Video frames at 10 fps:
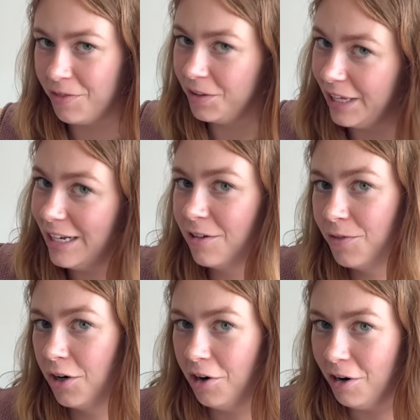the length of
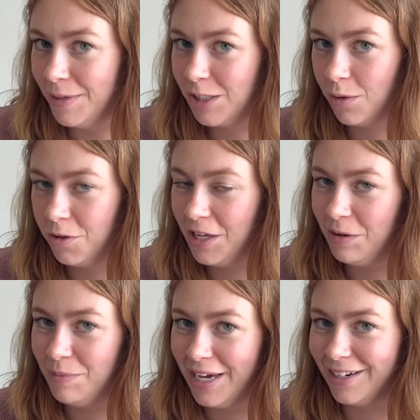their garments, whether they
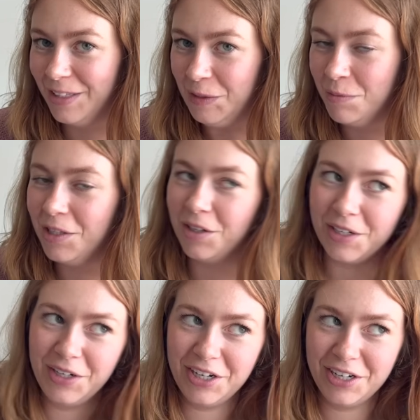would make it a little bit
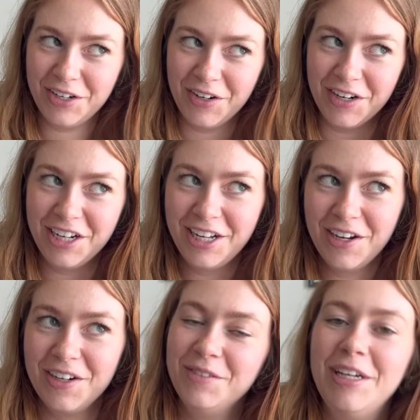longer or
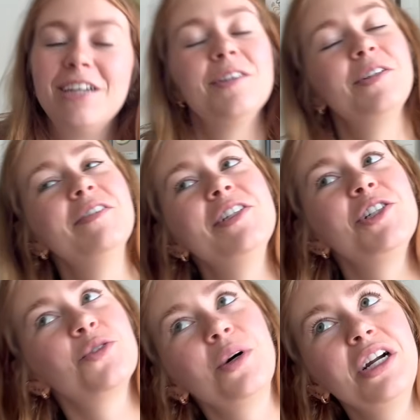make it a little bit
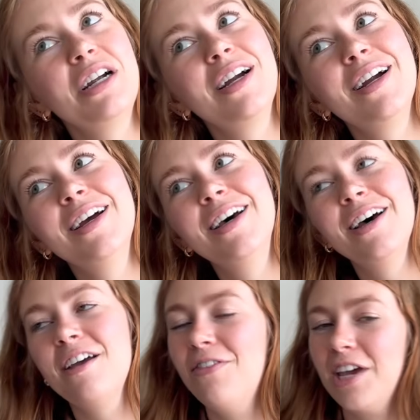shorter.
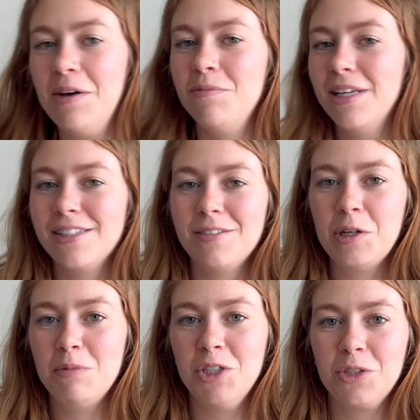I think I would make this a
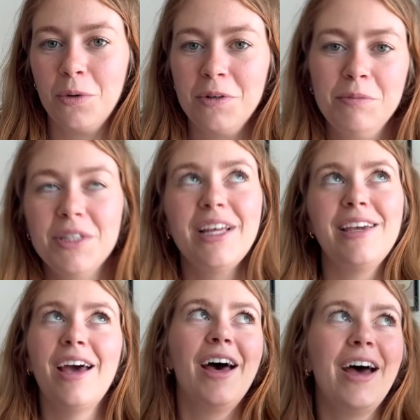little bit shorter, but
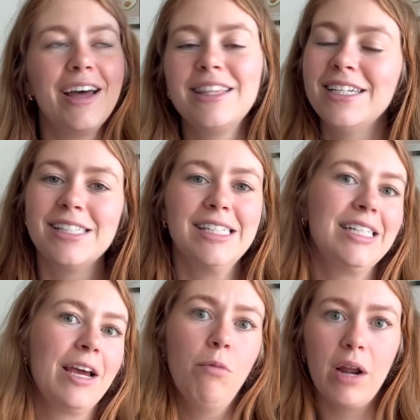like at the end of the
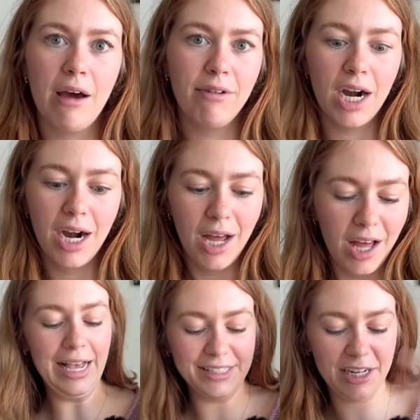day, whatever.
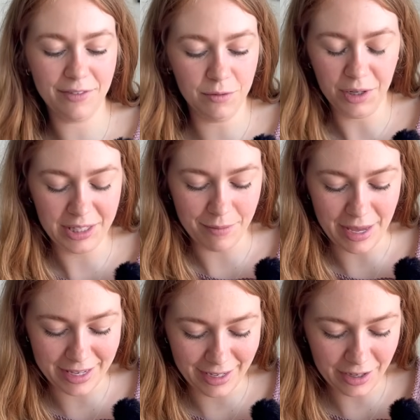Is that even really a
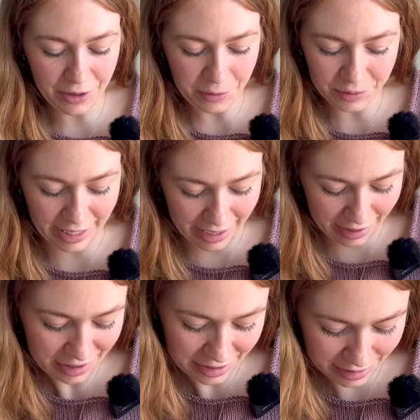make again note? Like,
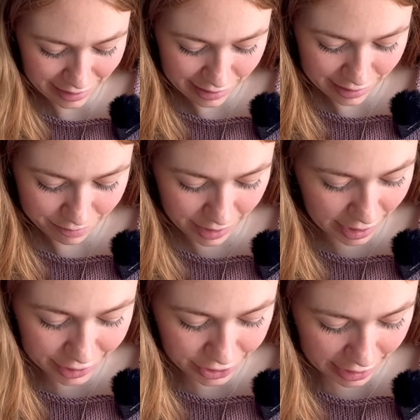my
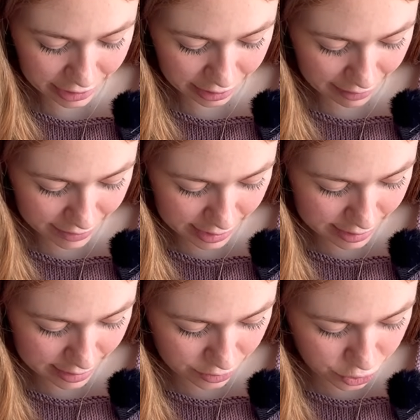gosh, I just love
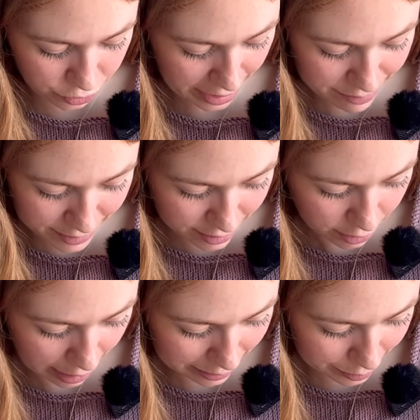this. This drape is
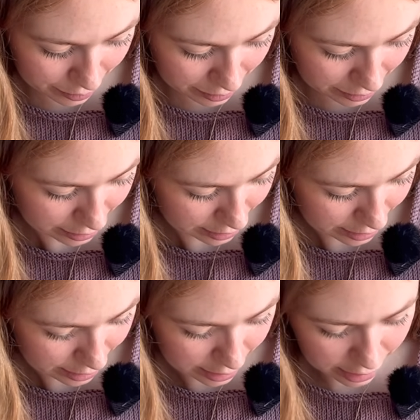incredible.
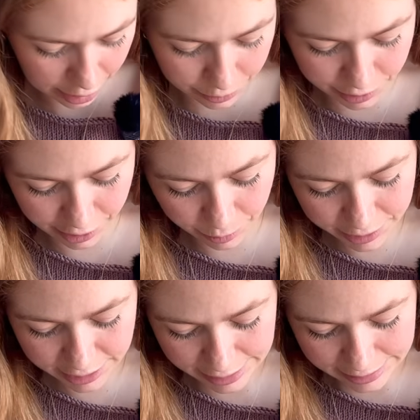Oh, sorry.
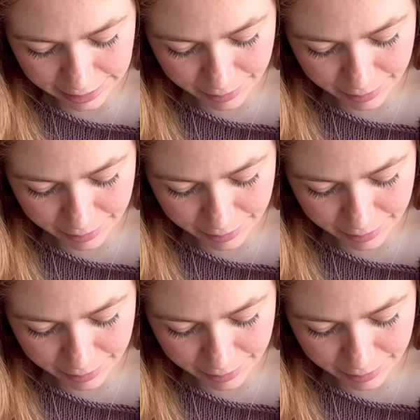What size did I